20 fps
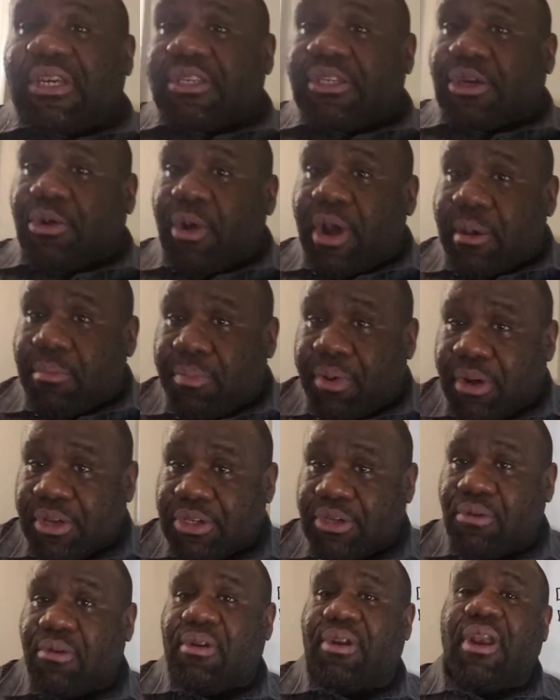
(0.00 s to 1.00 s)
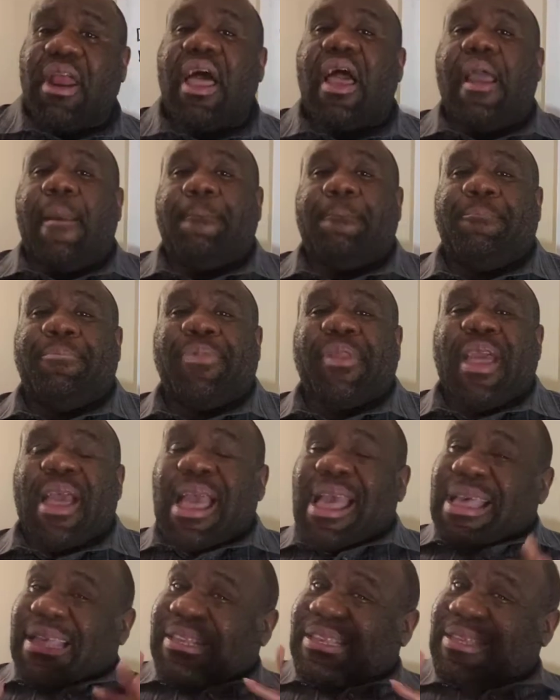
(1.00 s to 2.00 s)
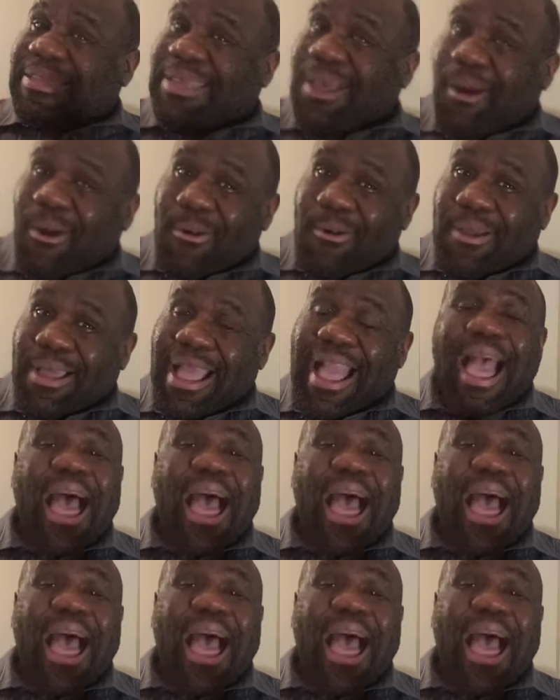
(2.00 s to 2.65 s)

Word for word: is QuickBooks Online. So